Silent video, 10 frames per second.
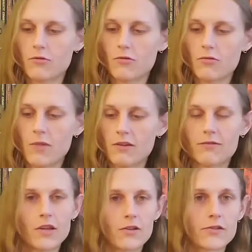through my
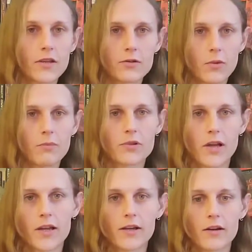fiance's
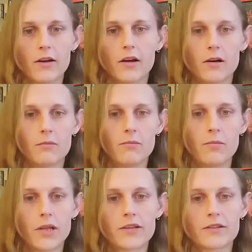website,
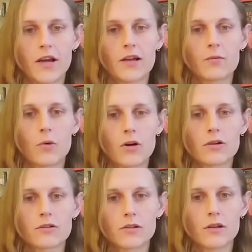
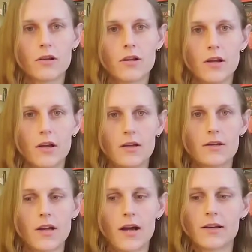
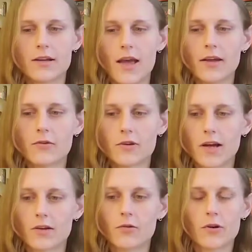baleskinworks.net or
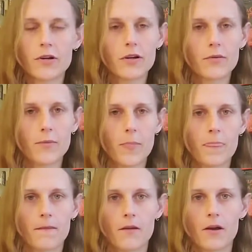.org.
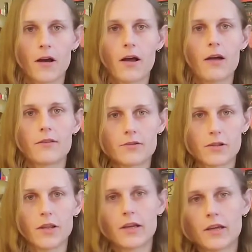There's
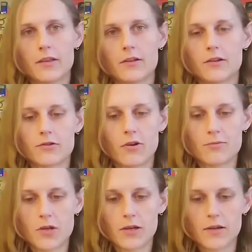a link in the
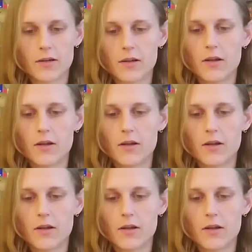description.